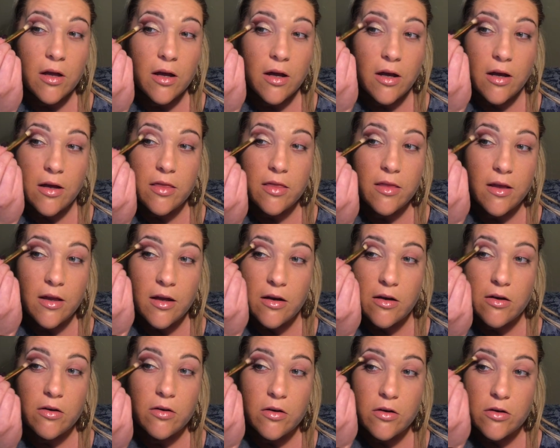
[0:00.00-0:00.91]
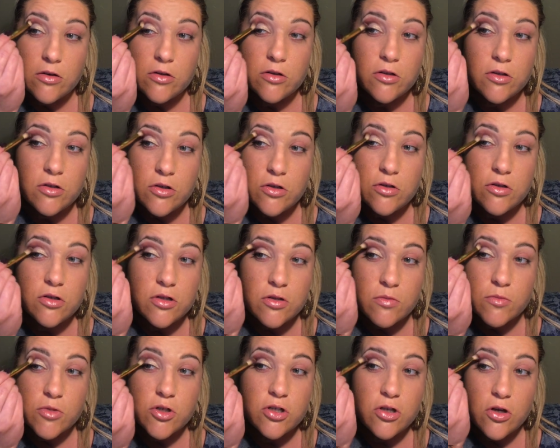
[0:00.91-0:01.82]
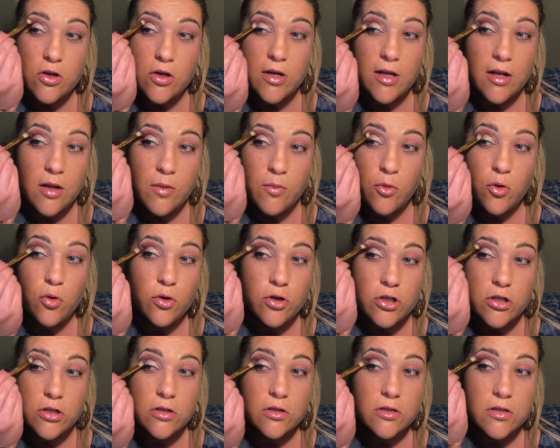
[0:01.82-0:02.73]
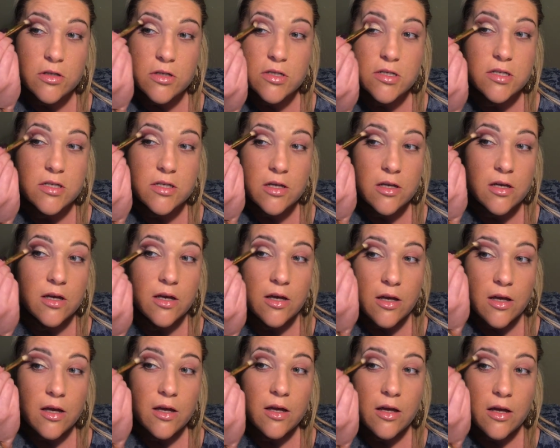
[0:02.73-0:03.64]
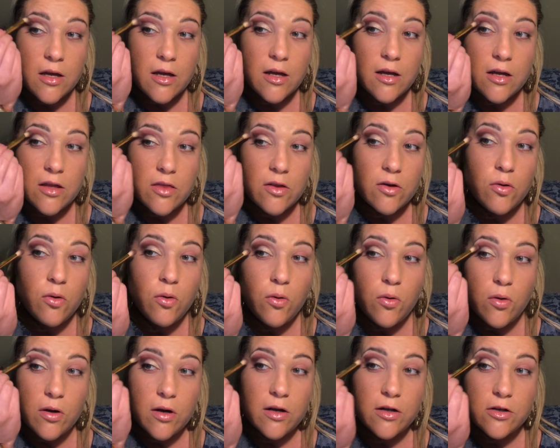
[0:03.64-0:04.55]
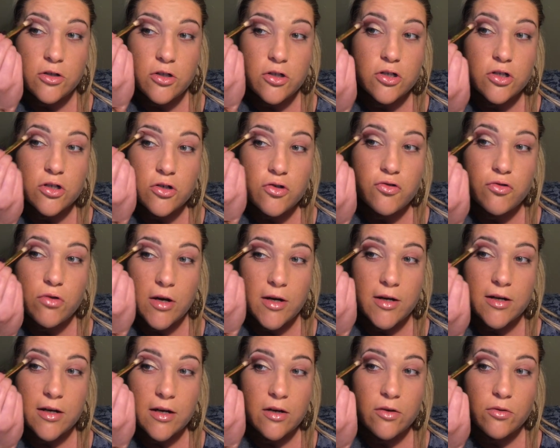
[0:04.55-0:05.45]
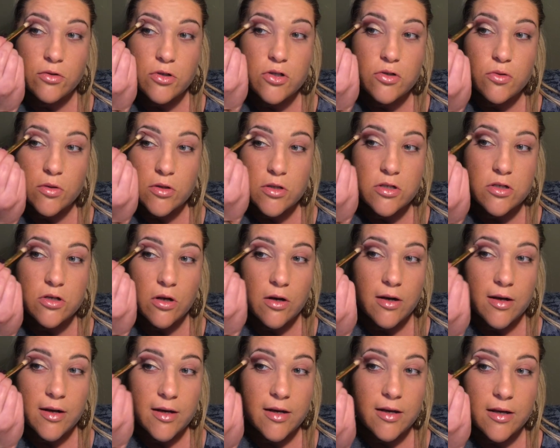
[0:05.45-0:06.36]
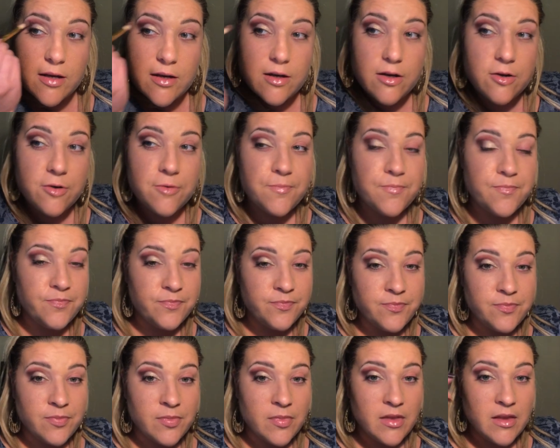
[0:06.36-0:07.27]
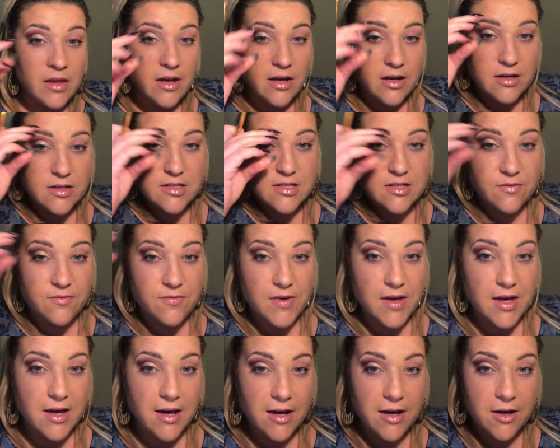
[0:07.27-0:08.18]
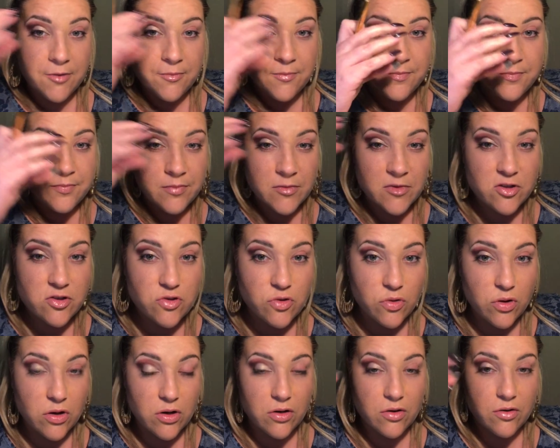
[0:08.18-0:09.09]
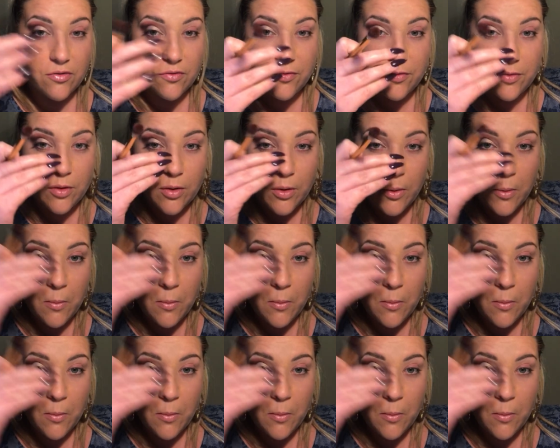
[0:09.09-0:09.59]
And then some circular motions in the corner just to drag it out so it's not like a severe sort of